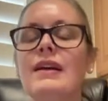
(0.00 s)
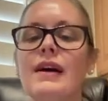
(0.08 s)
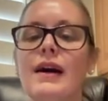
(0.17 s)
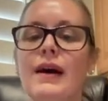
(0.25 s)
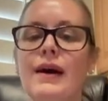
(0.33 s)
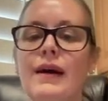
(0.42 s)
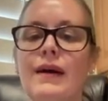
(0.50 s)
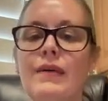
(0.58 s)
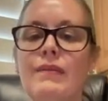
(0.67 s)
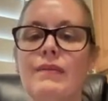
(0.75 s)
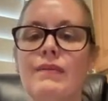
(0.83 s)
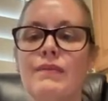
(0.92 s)

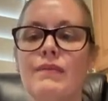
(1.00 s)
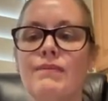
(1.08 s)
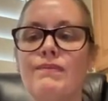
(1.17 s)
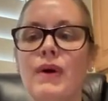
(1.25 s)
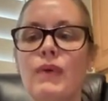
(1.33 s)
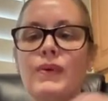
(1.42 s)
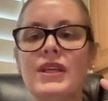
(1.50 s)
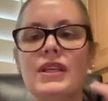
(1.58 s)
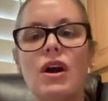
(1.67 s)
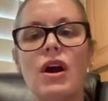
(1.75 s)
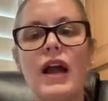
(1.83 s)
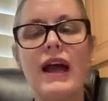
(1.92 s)
But
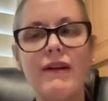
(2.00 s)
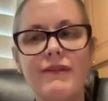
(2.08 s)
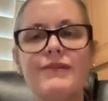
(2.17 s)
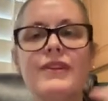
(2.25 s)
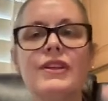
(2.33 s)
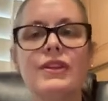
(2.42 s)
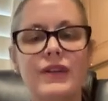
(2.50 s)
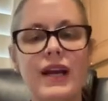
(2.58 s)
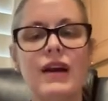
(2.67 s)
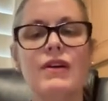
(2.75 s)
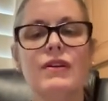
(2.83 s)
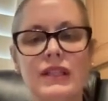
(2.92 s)
we have figured out in